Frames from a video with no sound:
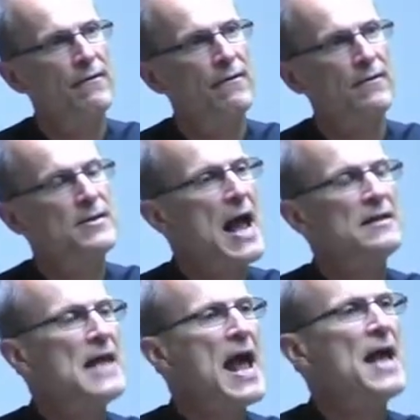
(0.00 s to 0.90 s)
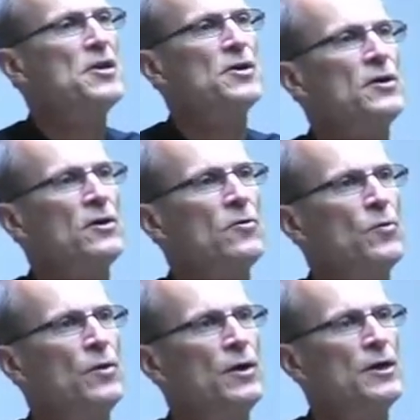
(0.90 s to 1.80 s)
That Daniel
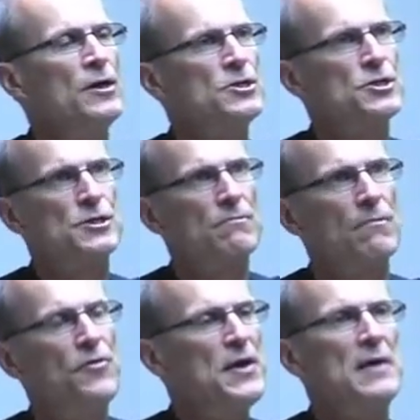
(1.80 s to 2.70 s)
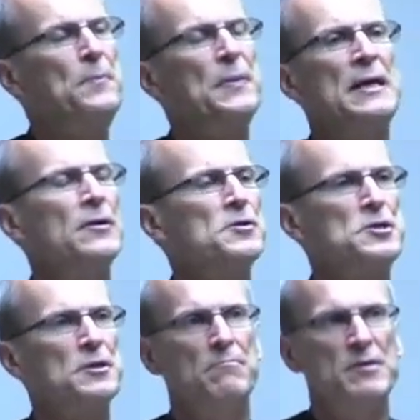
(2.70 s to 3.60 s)
was the appeal
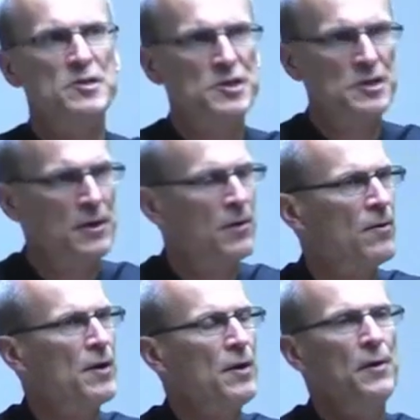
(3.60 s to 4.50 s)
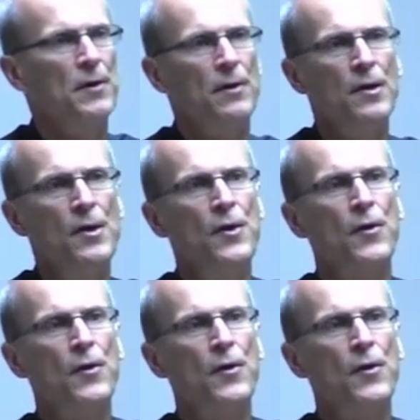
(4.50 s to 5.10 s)
to material